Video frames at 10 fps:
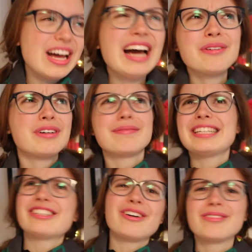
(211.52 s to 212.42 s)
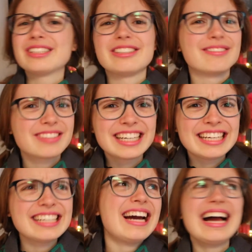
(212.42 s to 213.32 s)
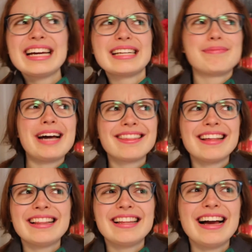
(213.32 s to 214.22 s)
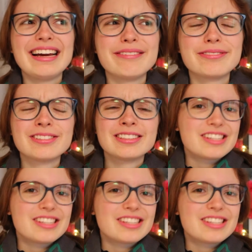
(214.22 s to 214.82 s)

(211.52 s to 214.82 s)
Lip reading: I don't want to be told what to read. I ain't about that life.